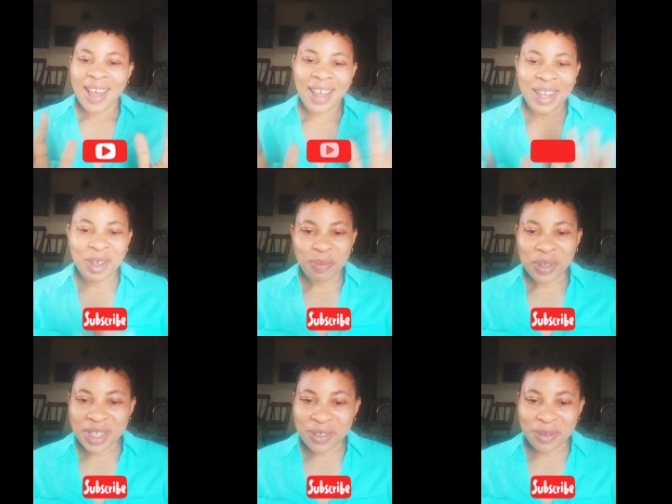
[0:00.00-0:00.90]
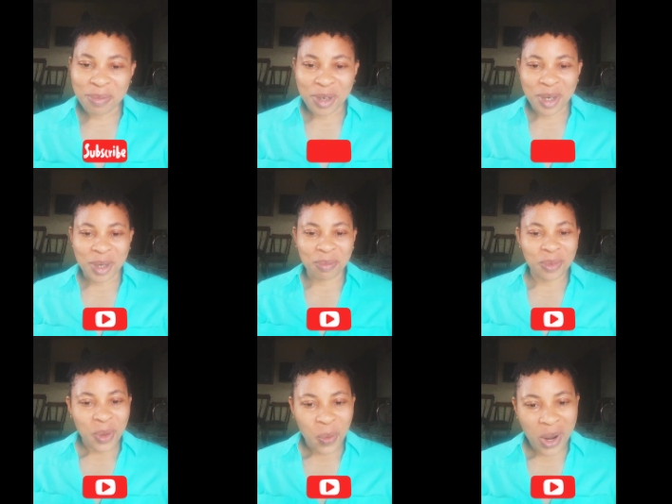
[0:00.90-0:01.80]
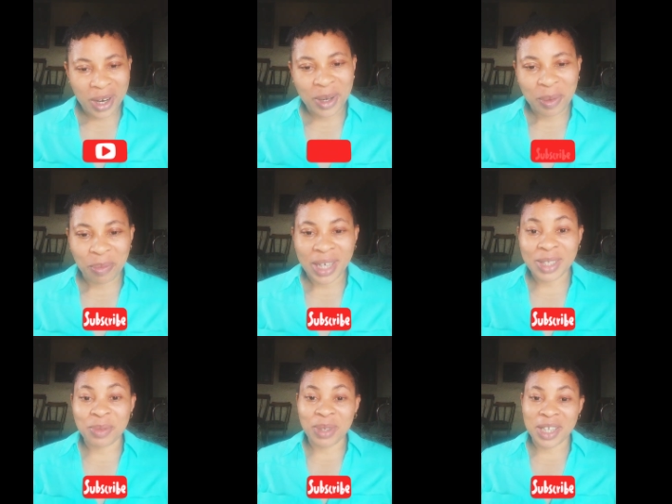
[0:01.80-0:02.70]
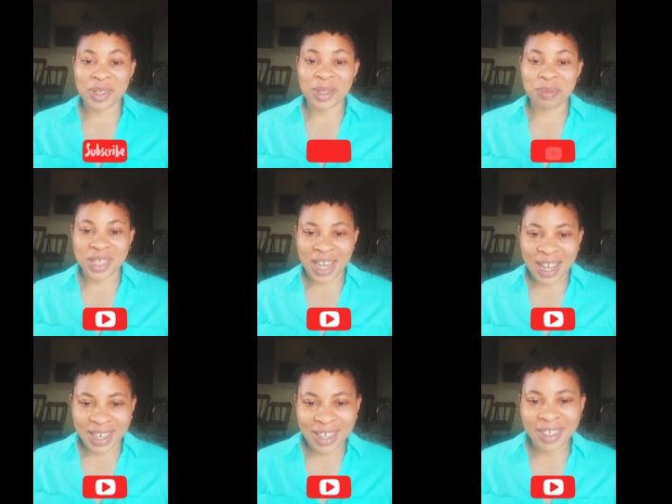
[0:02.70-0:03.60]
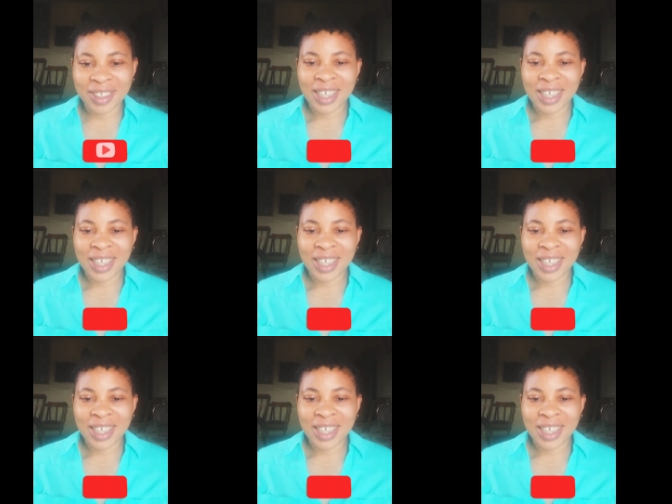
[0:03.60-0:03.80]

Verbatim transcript: hello beautiful mom welcome back to my youtube channel